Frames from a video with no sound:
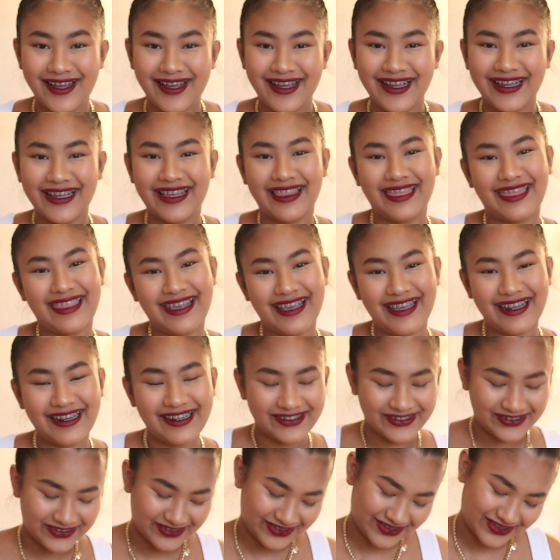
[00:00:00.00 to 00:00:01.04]
I then
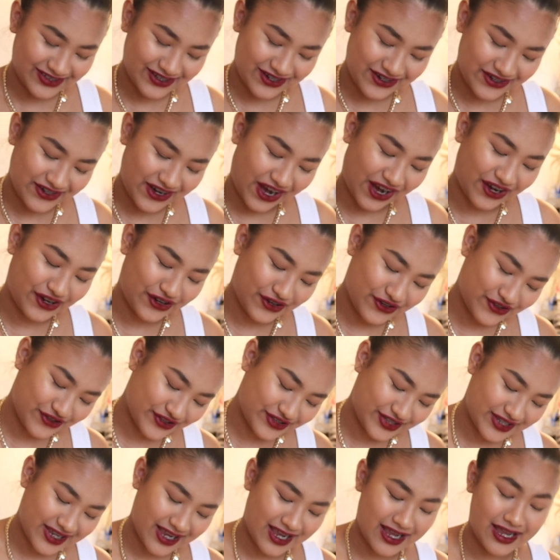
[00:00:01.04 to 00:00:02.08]
also
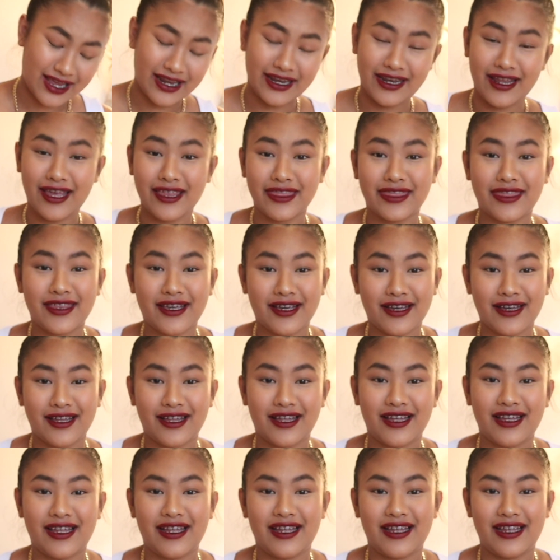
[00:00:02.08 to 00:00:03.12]
got
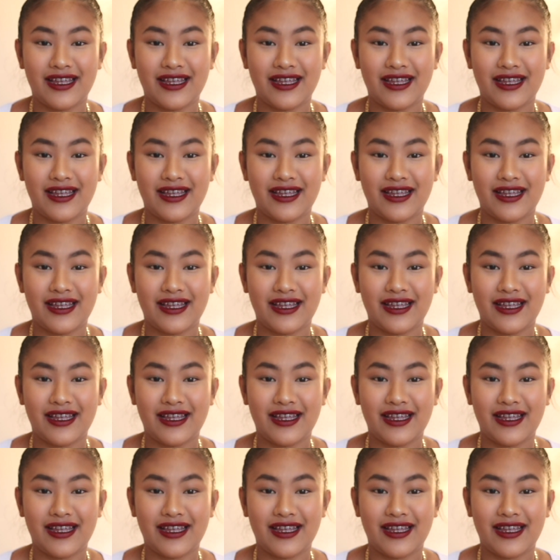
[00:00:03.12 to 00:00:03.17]
another